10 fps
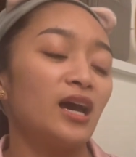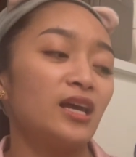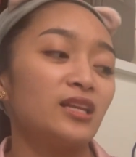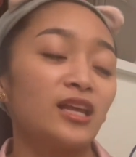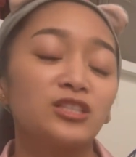
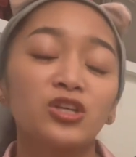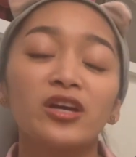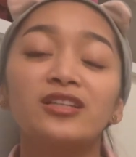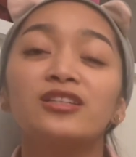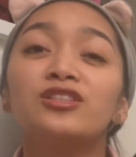and then i saw
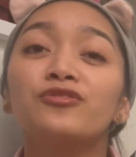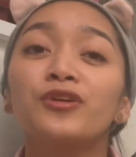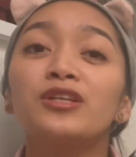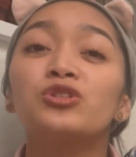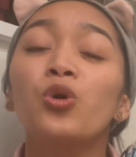it in a
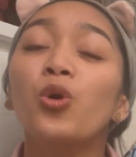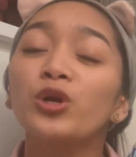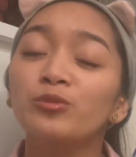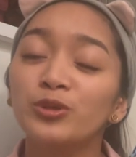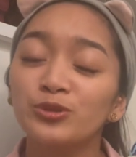different
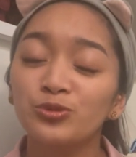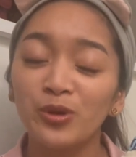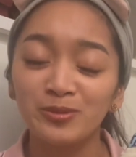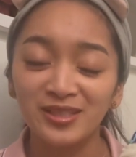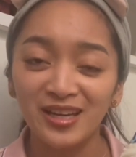tory burch
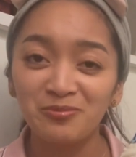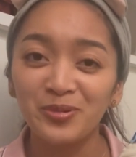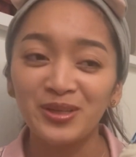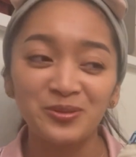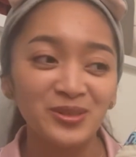website
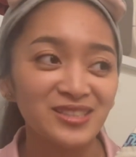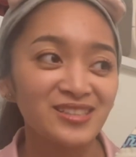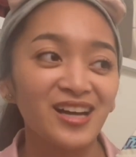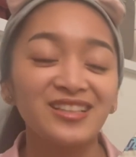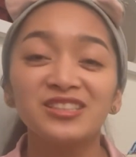but it was
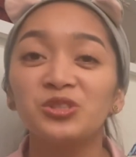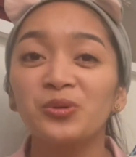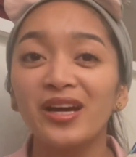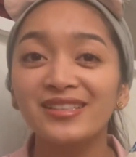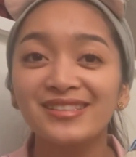not in
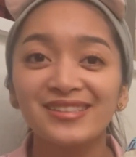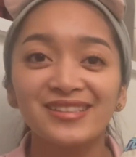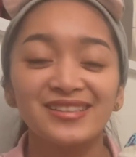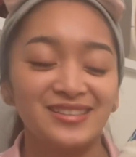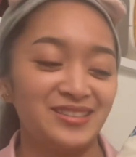us
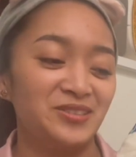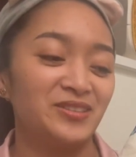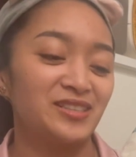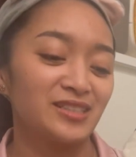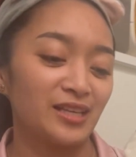it
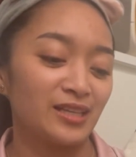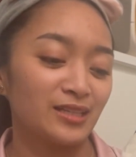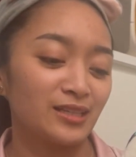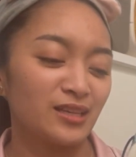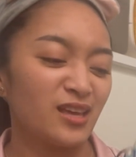was like
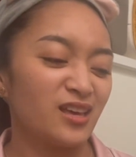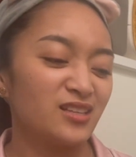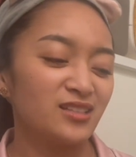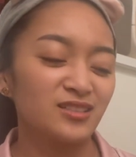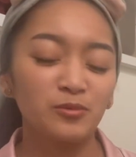
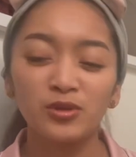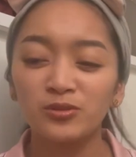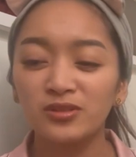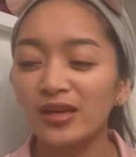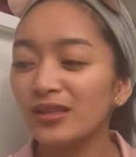something
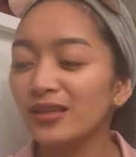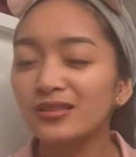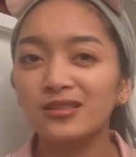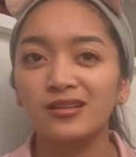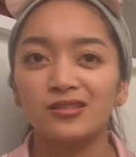i think
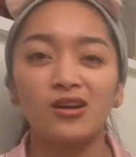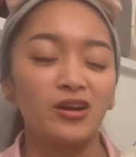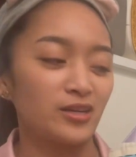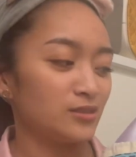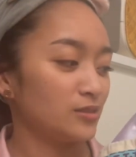it's
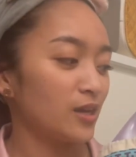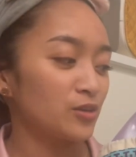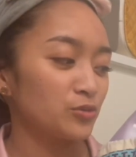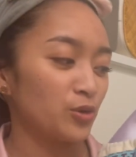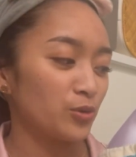qatar i
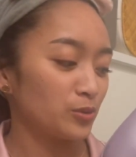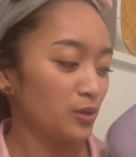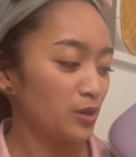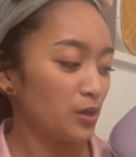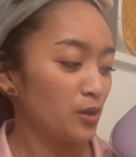don't know
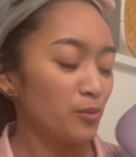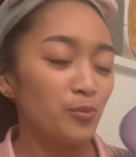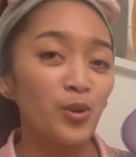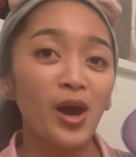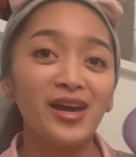
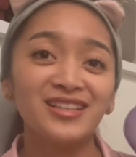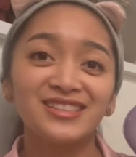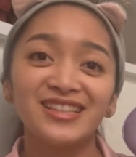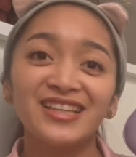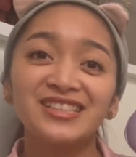but
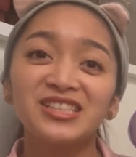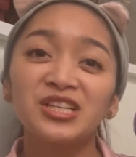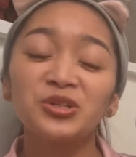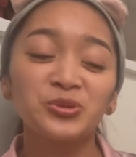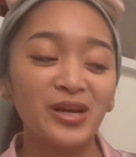it's the
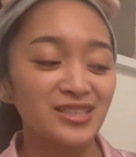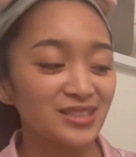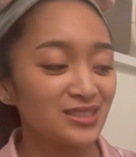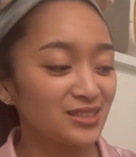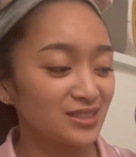
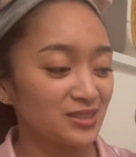Crescent